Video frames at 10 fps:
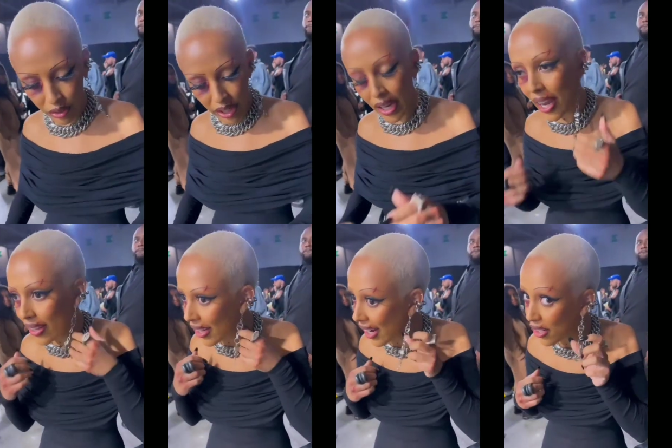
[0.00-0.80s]

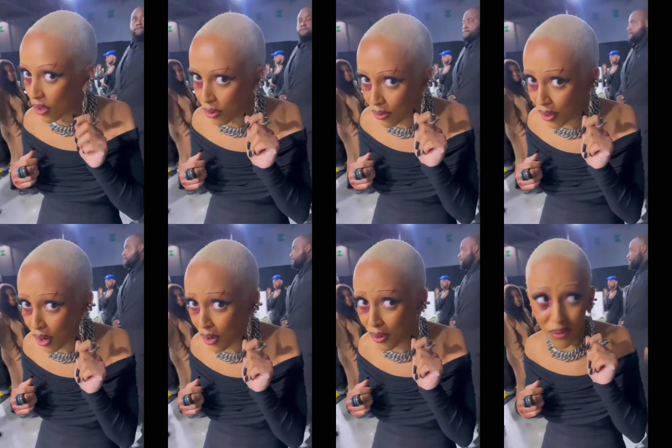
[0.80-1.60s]
demonic type
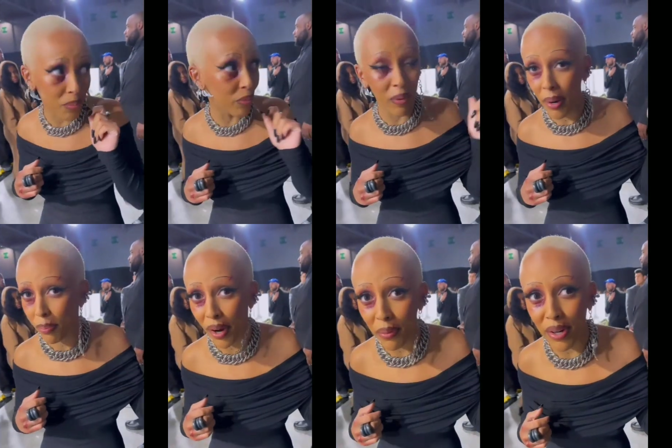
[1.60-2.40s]
pictures, you know,
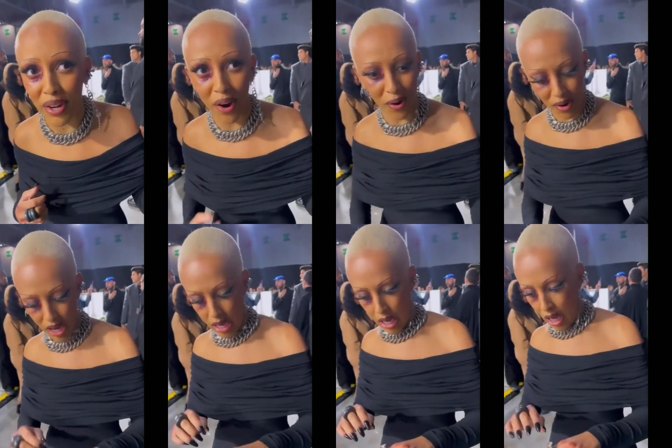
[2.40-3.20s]
all in the red.
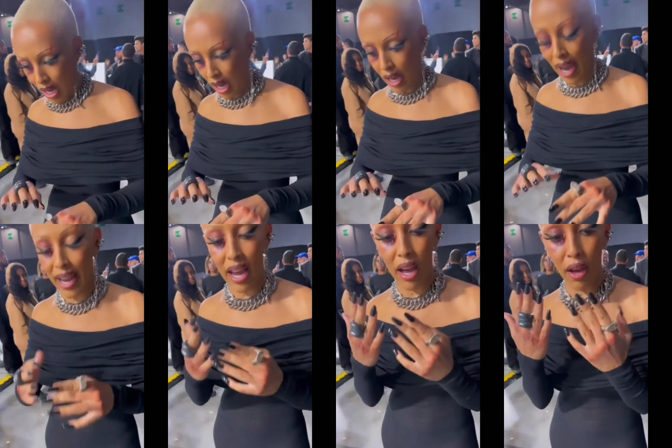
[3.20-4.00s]
I've been seeing a
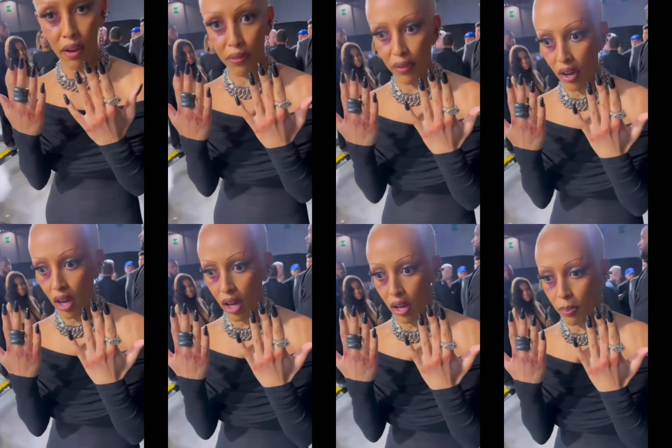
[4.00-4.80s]
lot of that
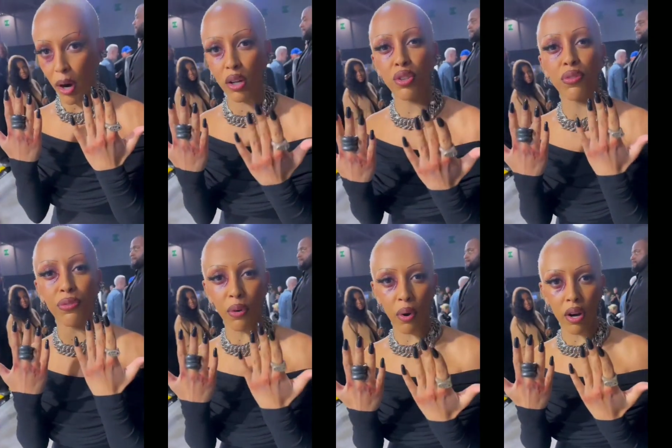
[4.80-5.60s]
lately from a lot of
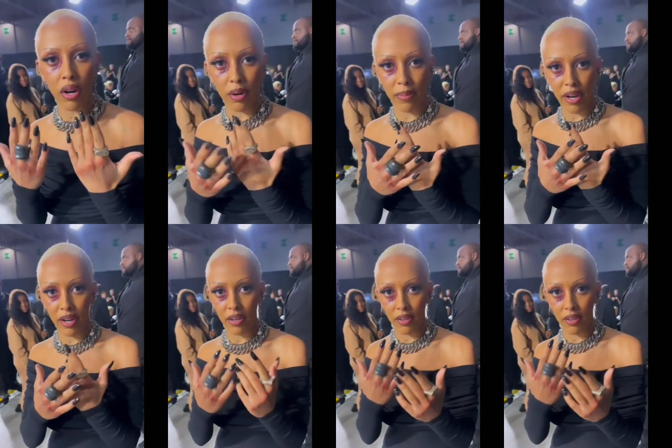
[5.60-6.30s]
different artists.